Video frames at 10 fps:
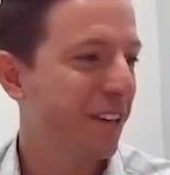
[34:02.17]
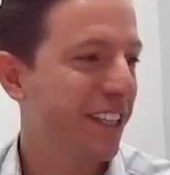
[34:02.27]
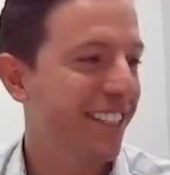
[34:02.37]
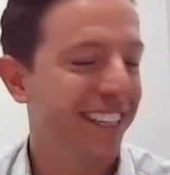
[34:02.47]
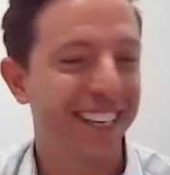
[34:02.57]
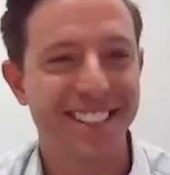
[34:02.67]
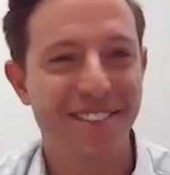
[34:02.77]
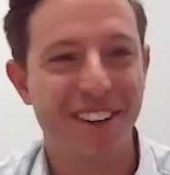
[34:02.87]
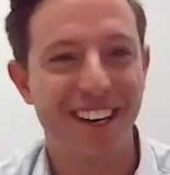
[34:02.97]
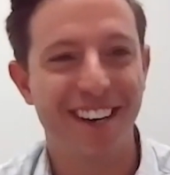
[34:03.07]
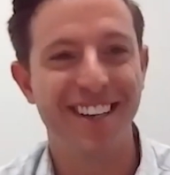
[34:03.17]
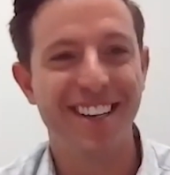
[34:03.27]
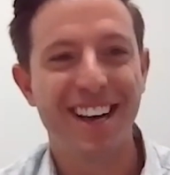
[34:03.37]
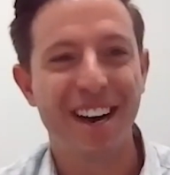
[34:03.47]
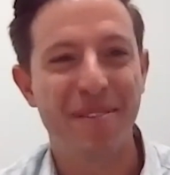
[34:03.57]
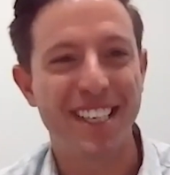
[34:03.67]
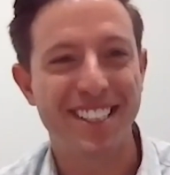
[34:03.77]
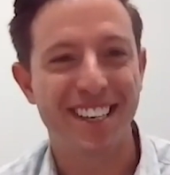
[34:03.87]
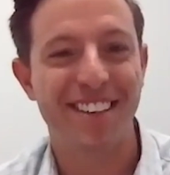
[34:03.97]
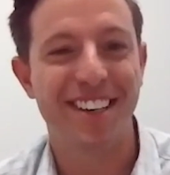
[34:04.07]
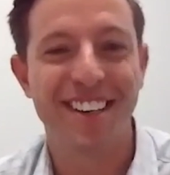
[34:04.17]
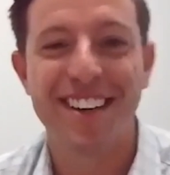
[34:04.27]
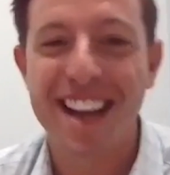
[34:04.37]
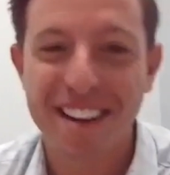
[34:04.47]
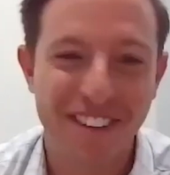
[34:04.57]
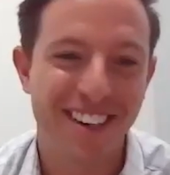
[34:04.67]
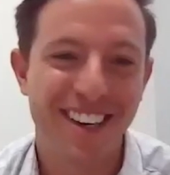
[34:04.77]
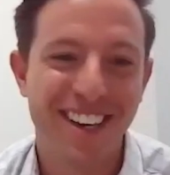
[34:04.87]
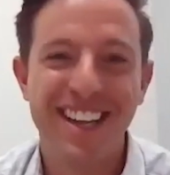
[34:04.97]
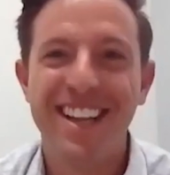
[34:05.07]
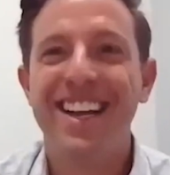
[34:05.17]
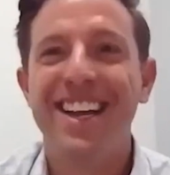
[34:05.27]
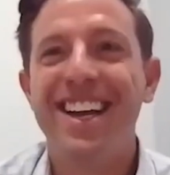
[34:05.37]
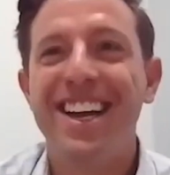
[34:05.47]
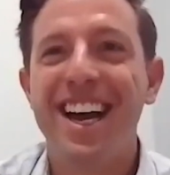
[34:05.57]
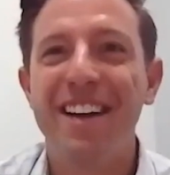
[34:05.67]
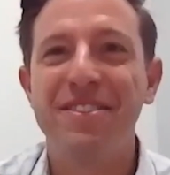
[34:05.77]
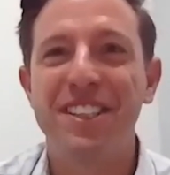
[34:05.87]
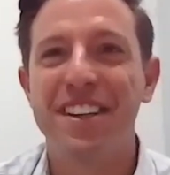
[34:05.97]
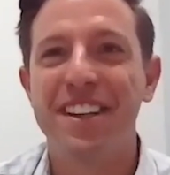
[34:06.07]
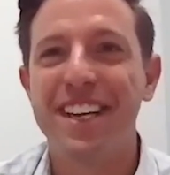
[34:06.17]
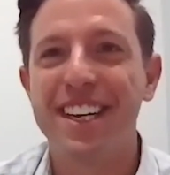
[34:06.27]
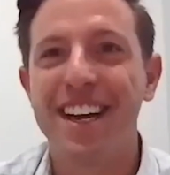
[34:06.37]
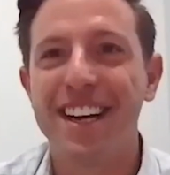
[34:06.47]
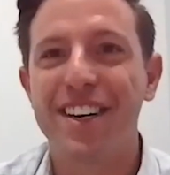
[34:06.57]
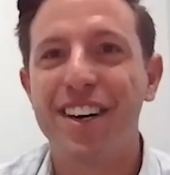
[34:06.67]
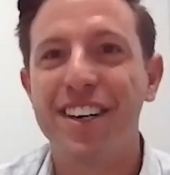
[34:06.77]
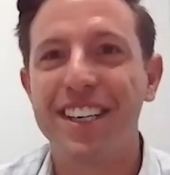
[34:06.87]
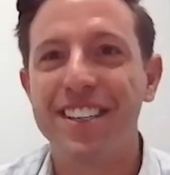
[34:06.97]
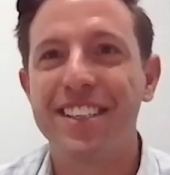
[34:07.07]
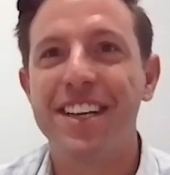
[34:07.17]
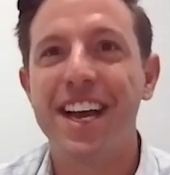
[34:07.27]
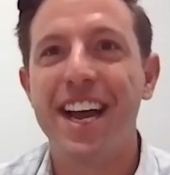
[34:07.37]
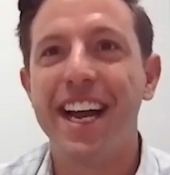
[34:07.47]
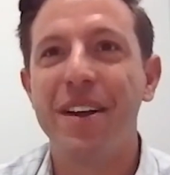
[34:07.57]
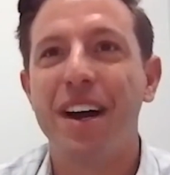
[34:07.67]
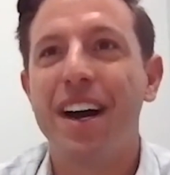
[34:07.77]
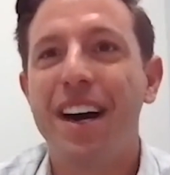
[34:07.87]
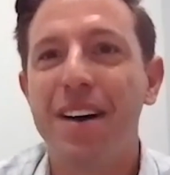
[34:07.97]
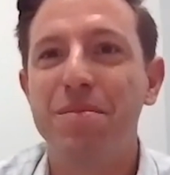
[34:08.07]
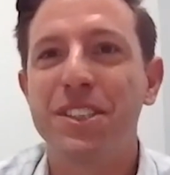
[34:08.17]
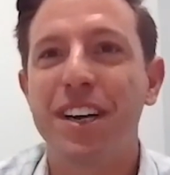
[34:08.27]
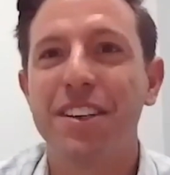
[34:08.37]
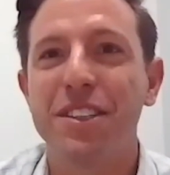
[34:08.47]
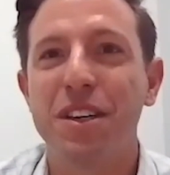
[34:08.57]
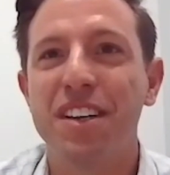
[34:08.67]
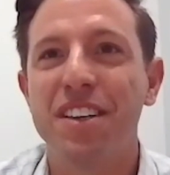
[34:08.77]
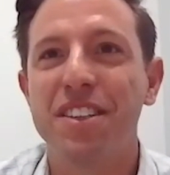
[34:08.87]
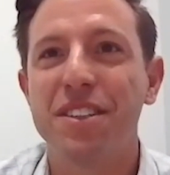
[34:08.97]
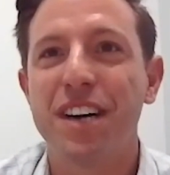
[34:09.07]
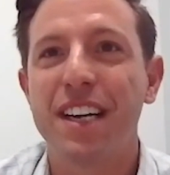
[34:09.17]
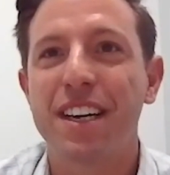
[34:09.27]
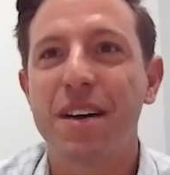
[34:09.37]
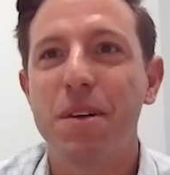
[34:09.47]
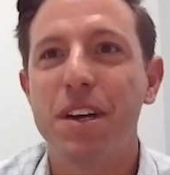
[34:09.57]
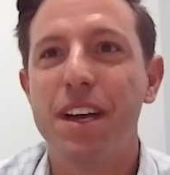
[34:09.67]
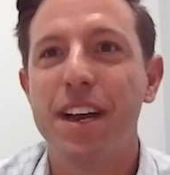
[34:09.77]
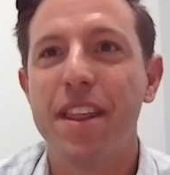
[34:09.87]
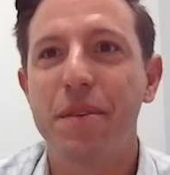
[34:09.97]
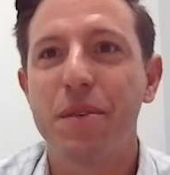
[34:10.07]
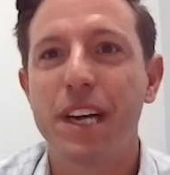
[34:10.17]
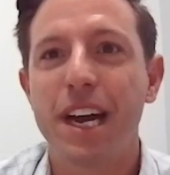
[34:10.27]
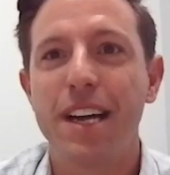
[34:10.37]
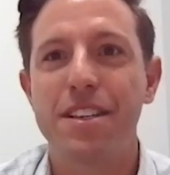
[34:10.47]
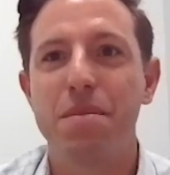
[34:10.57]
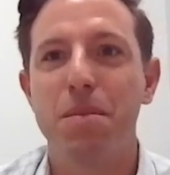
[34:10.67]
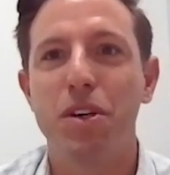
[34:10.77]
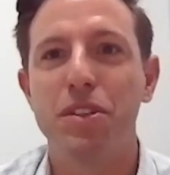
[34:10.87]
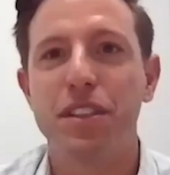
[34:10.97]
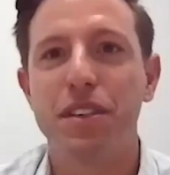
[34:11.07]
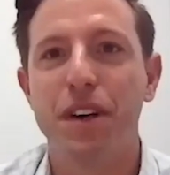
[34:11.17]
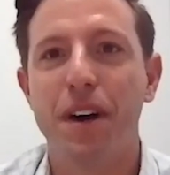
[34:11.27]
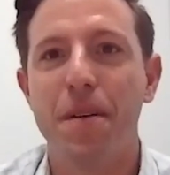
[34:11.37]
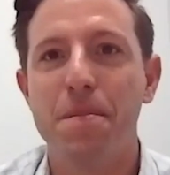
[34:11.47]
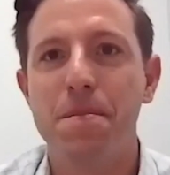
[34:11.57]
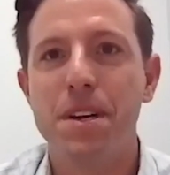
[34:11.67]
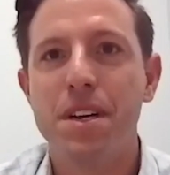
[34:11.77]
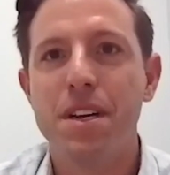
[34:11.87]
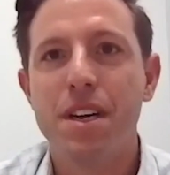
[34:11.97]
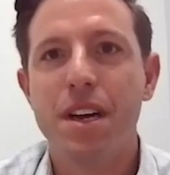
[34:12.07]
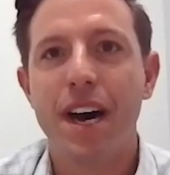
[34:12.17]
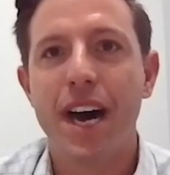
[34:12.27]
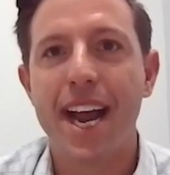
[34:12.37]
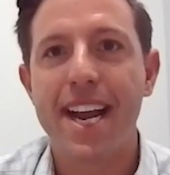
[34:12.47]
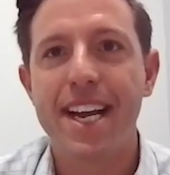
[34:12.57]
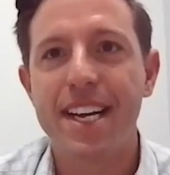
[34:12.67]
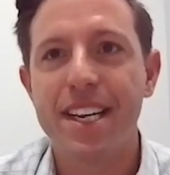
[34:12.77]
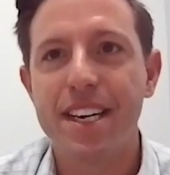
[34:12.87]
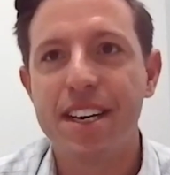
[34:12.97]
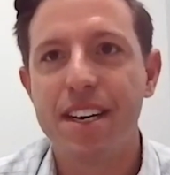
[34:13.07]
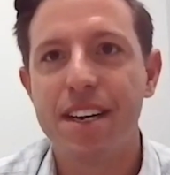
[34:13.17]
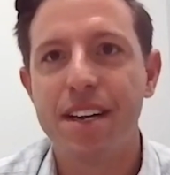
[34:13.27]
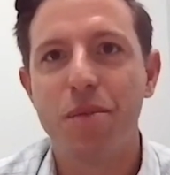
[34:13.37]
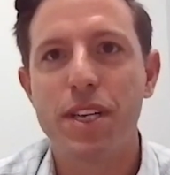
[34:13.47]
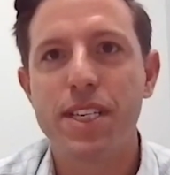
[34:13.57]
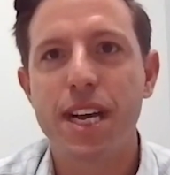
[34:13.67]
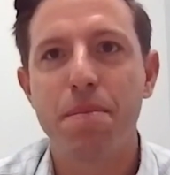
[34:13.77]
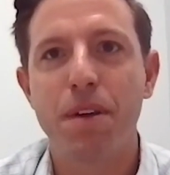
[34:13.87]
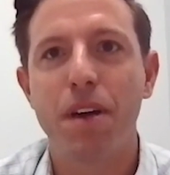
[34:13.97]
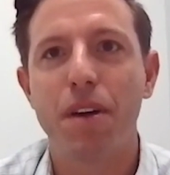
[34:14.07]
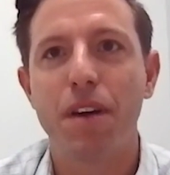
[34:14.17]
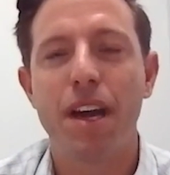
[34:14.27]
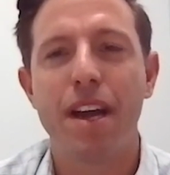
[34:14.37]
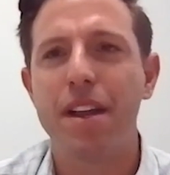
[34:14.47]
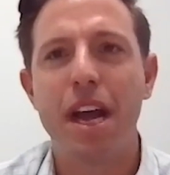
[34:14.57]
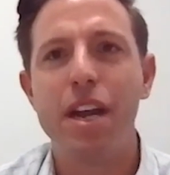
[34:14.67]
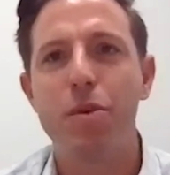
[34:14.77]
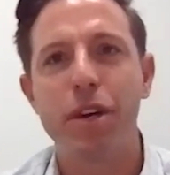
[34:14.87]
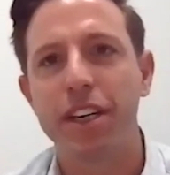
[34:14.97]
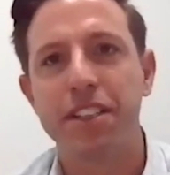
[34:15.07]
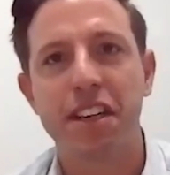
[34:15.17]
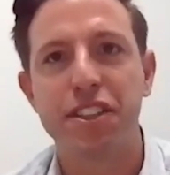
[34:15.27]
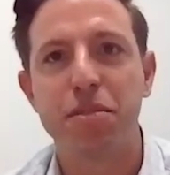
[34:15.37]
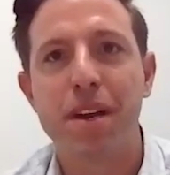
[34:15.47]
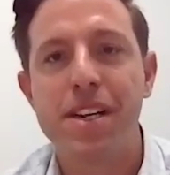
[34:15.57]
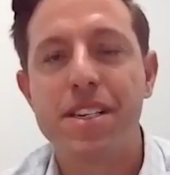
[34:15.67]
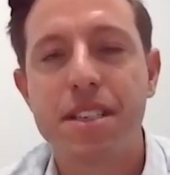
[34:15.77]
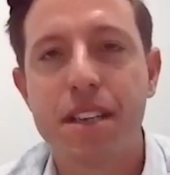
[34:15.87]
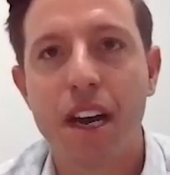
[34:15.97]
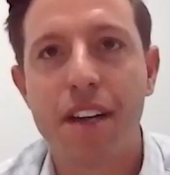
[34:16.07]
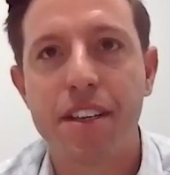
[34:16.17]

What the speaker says: information. I got his email. I'll pass that along after the call here today. Sorry, there's a lot coming in. I think we got to the most of them. And what type of, and I know we already touched base